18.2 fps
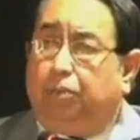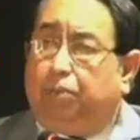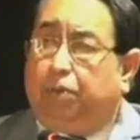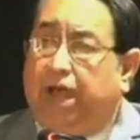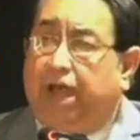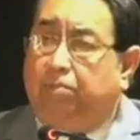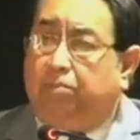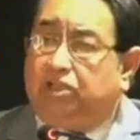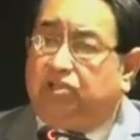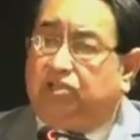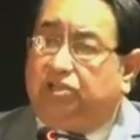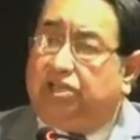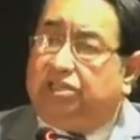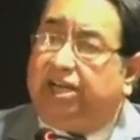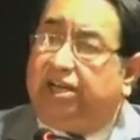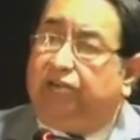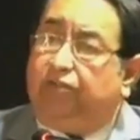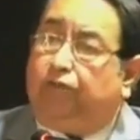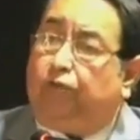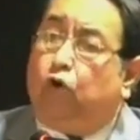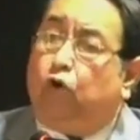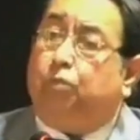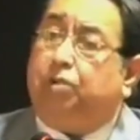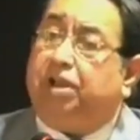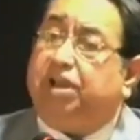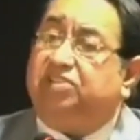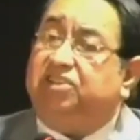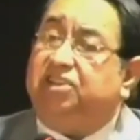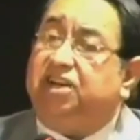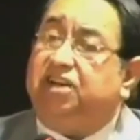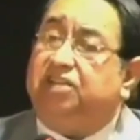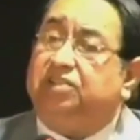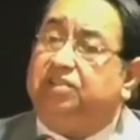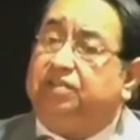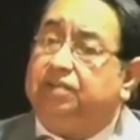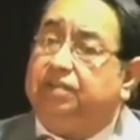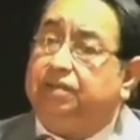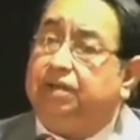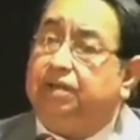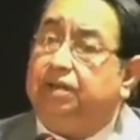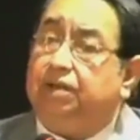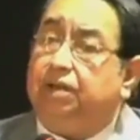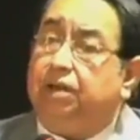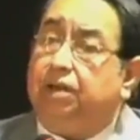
7 prime ministers and 4 presidents.